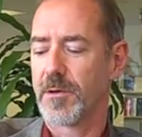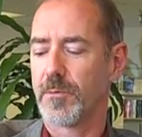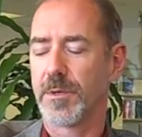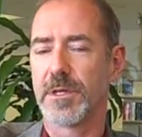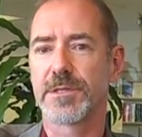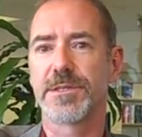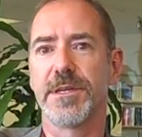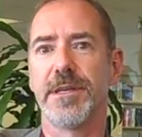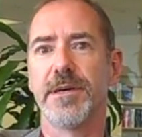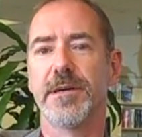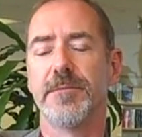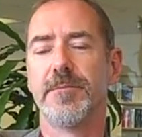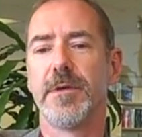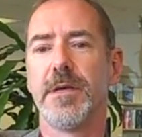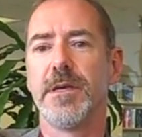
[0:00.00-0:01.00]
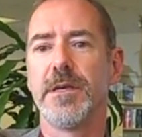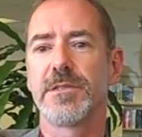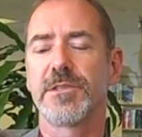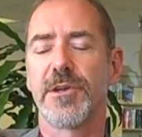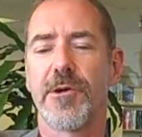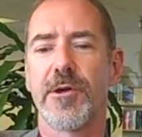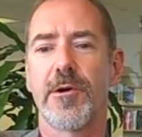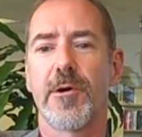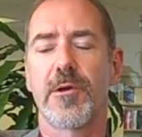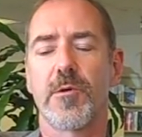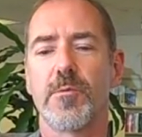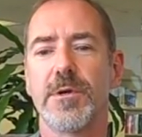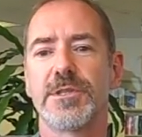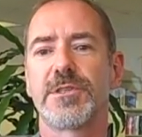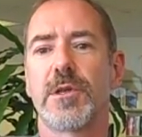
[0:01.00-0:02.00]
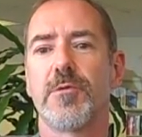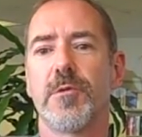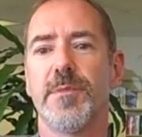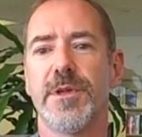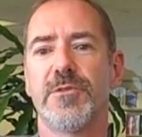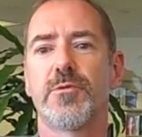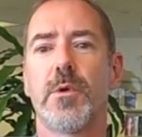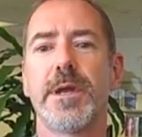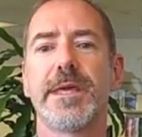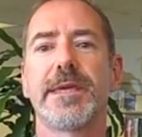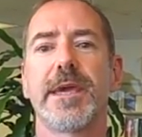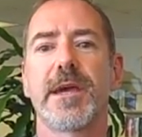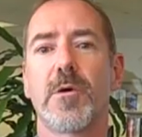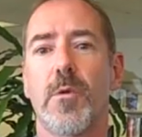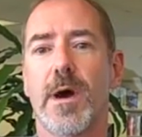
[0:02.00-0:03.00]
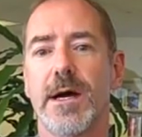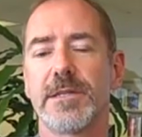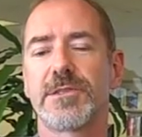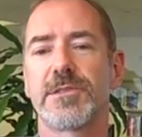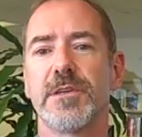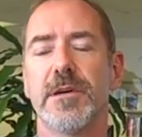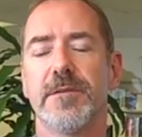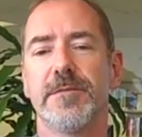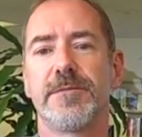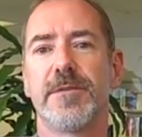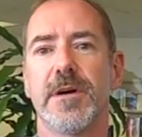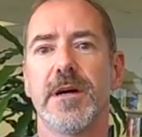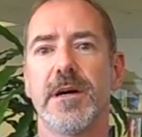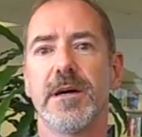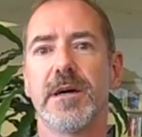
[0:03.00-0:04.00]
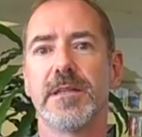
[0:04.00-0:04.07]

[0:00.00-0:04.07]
we looked at a scenario under which there would be 20 gigawatts of uh,